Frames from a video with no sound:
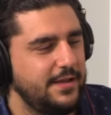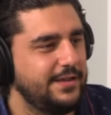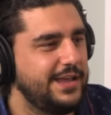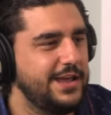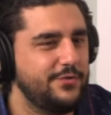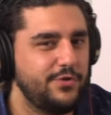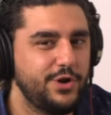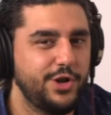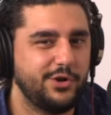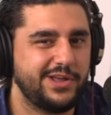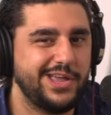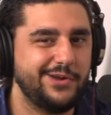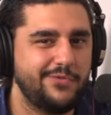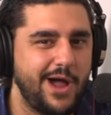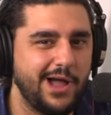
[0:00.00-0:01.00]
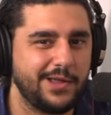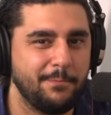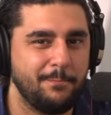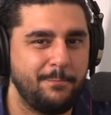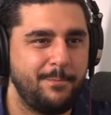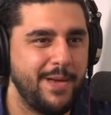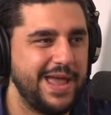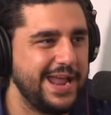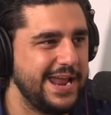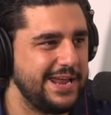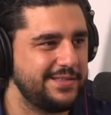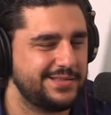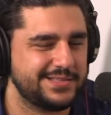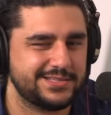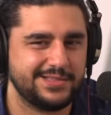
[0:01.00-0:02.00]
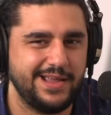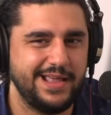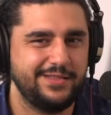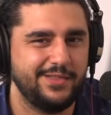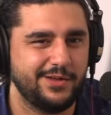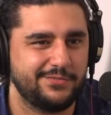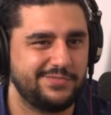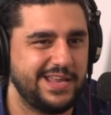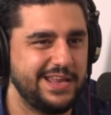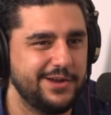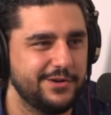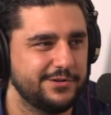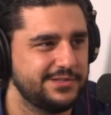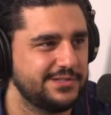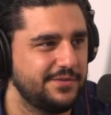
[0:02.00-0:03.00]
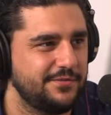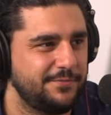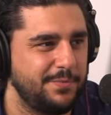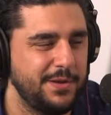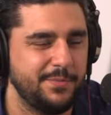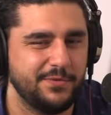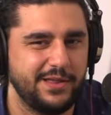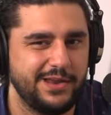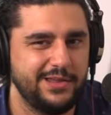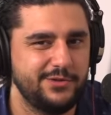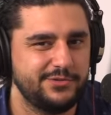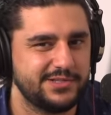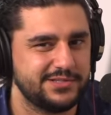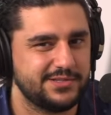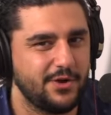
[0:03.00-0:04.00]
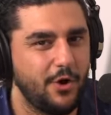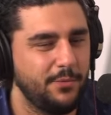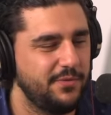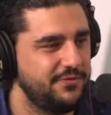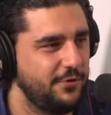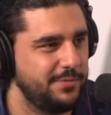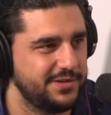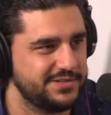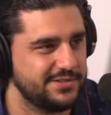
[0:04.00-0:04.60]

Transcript: Kid, you know, oh Kid oh Rock God. bathes in the tears of people that he uses homophobic